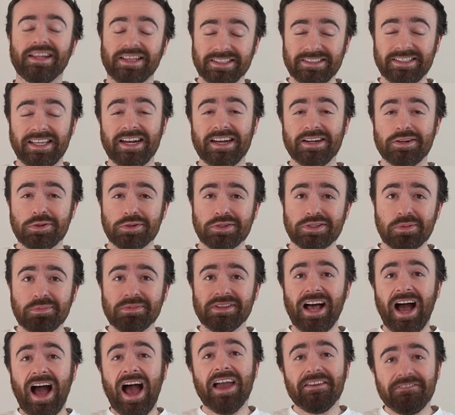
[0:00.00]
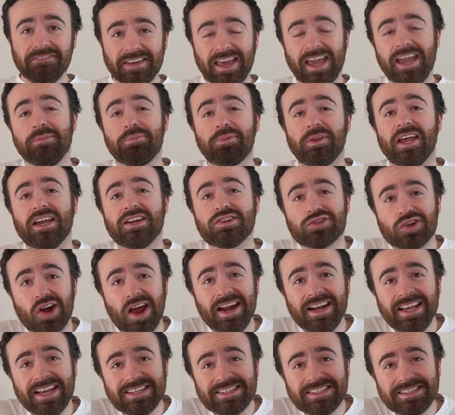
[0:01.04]
let's get into some live gameplay and
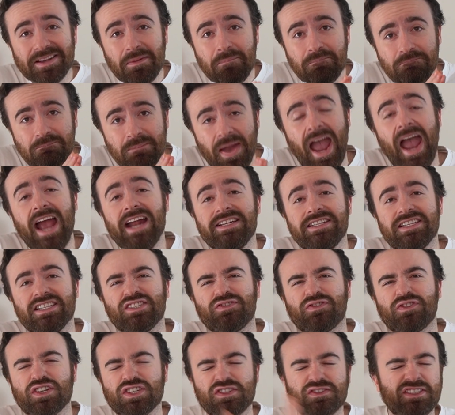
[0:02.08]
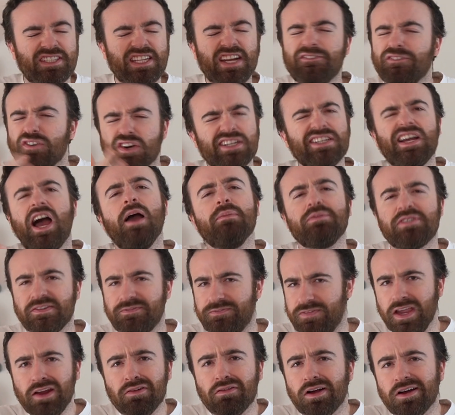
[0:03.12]
try and get some matches versus different types
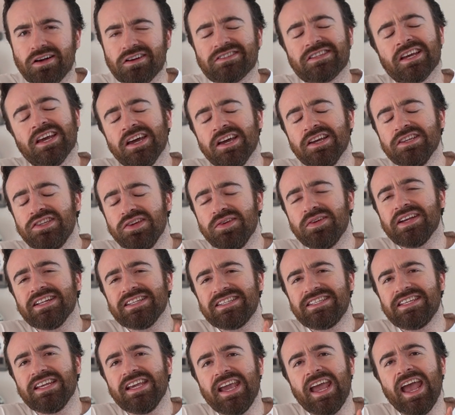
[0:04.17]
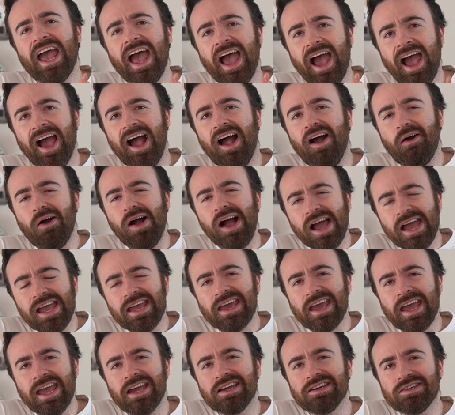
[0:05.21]
of heroes so you can see how I
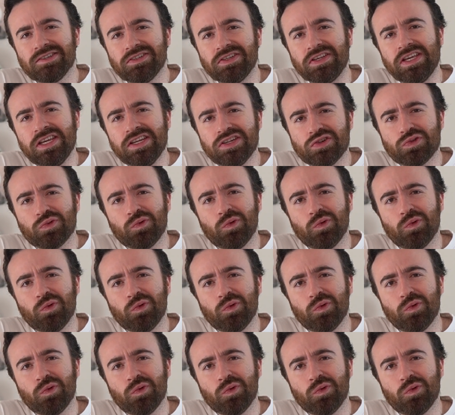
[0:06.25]
handle each